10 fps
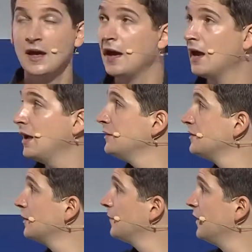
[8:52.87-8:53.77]
And
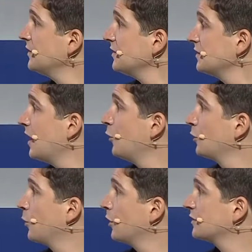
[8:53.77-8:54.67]
this is how it
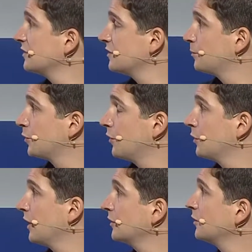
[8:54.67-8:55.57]
works as a
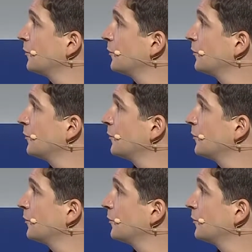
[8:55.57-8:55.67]
product.